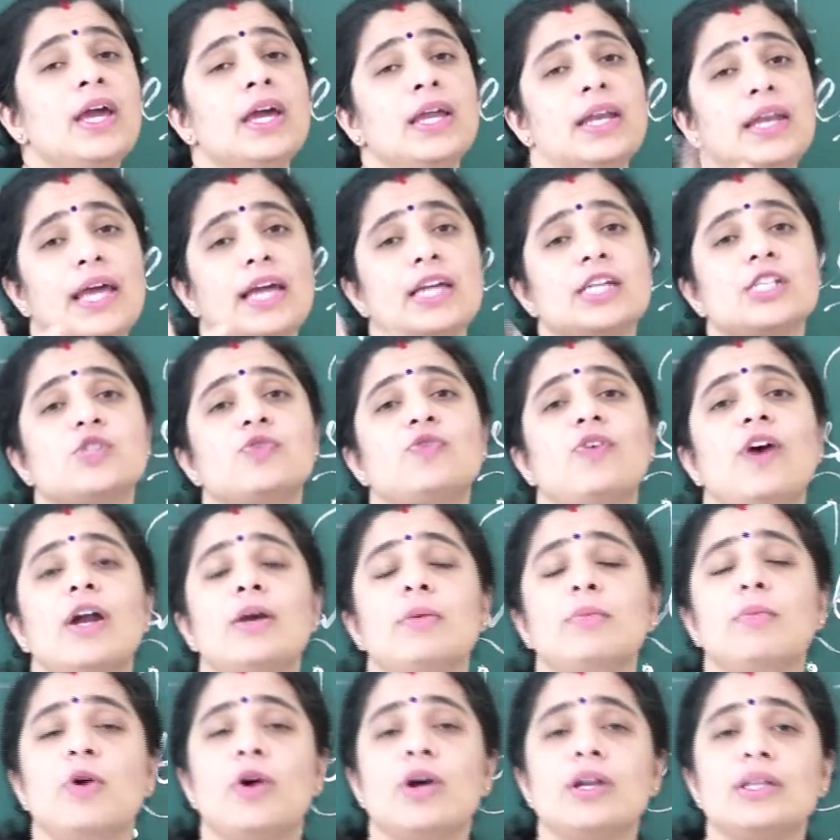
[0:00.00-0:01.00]
Next,
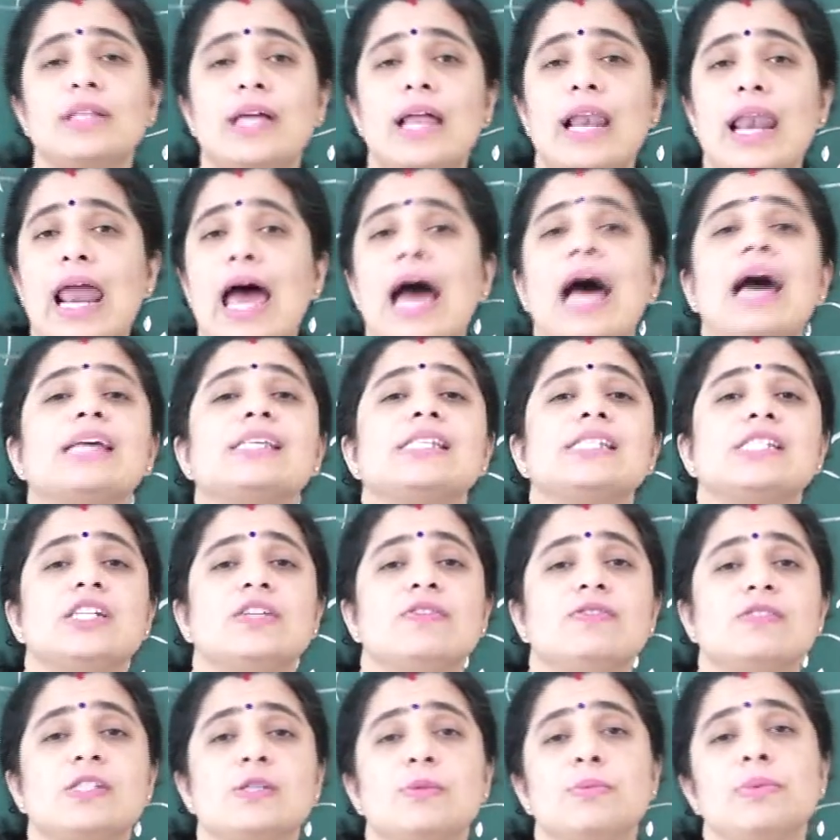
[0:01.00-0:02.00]
one more, the last
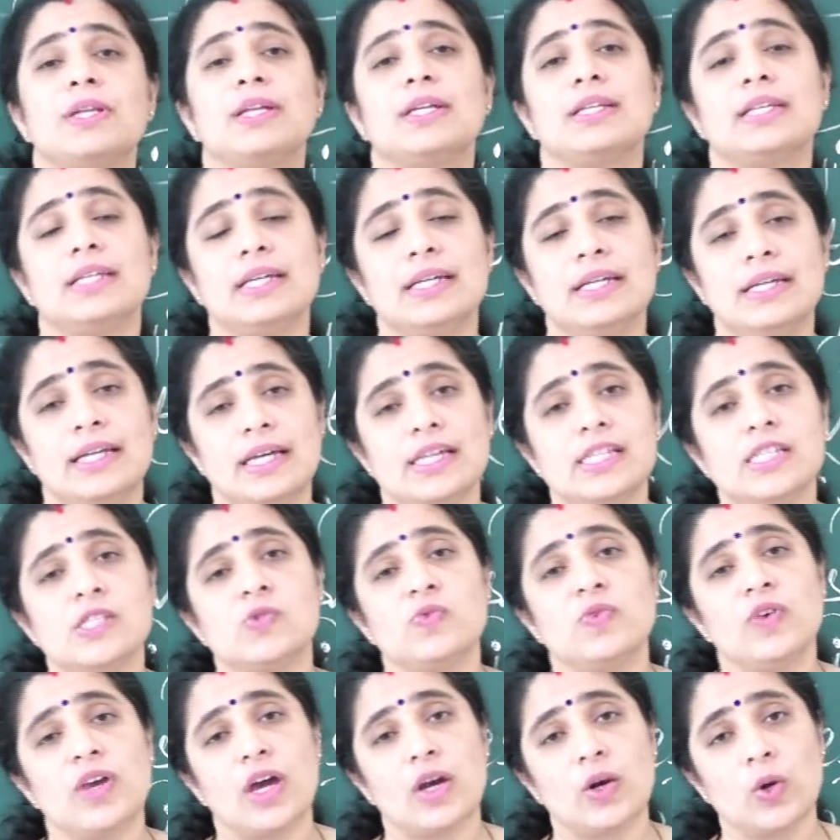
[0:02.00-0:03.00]
divisibility test
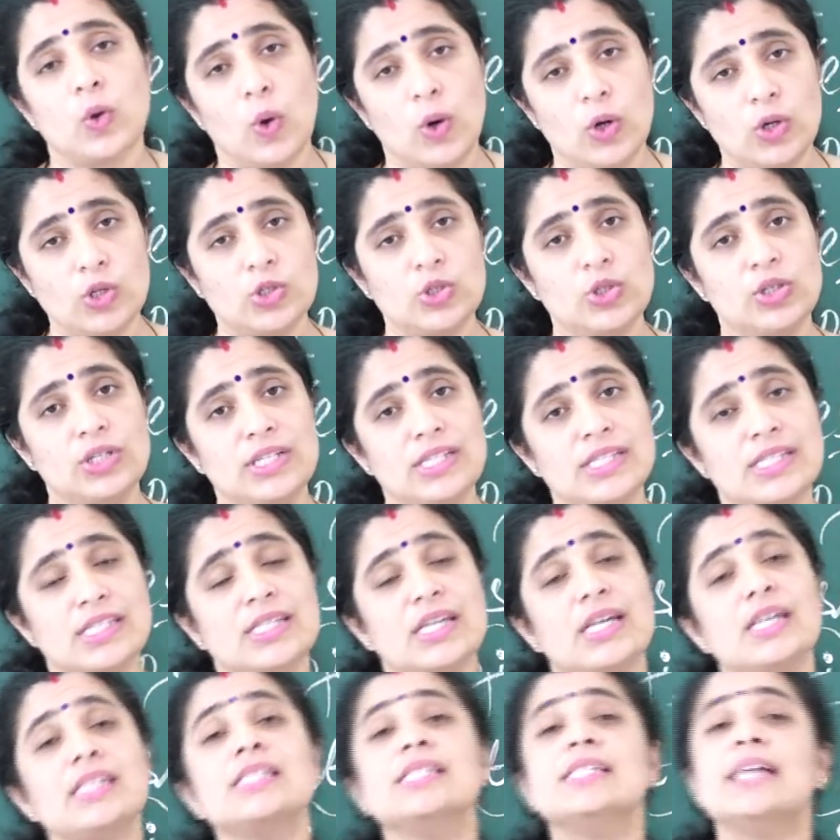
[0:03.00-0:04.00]
we are going to
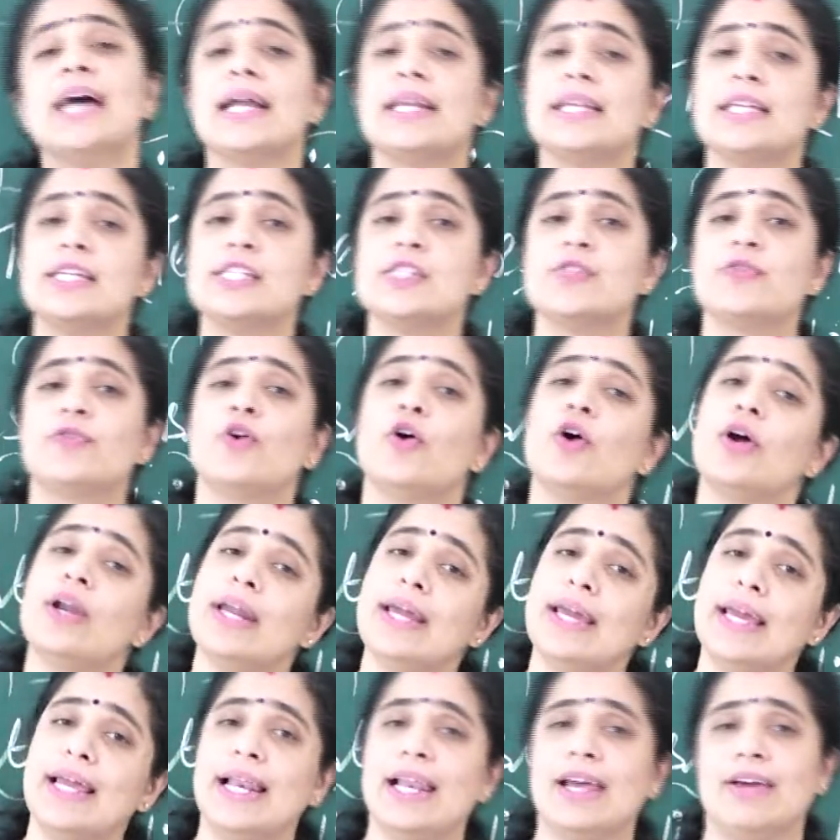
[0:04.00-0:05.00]
discuss, that is for
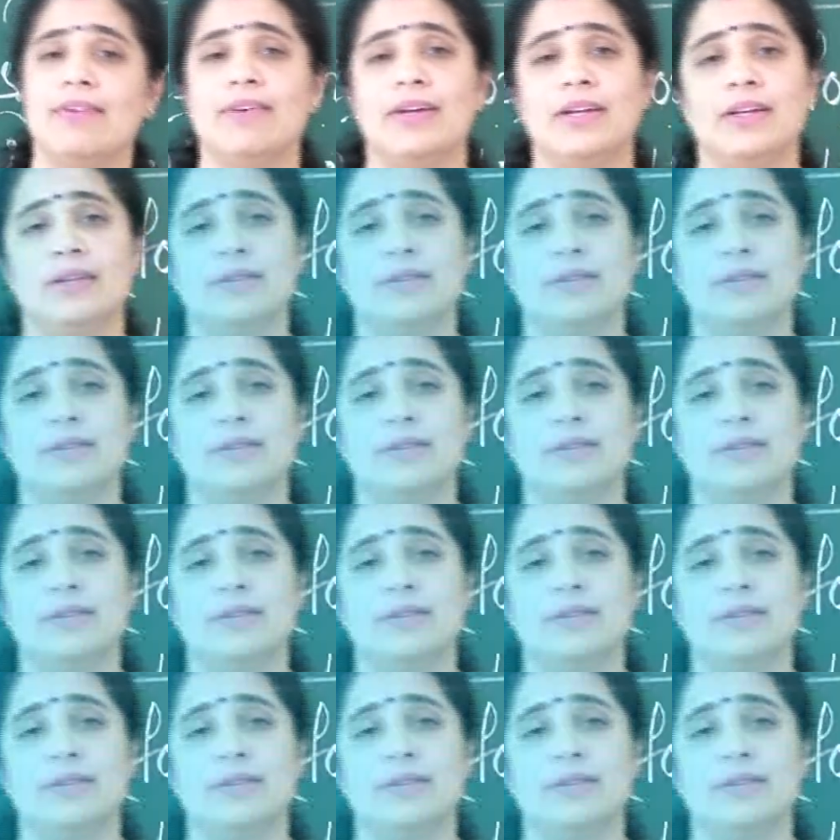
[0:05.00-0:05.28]
11.